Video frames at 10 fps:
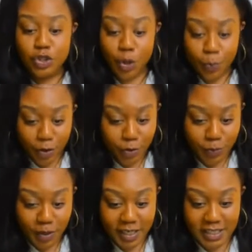Super
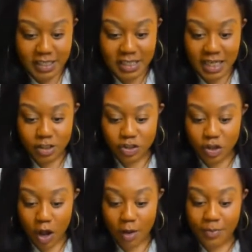duper easy to install.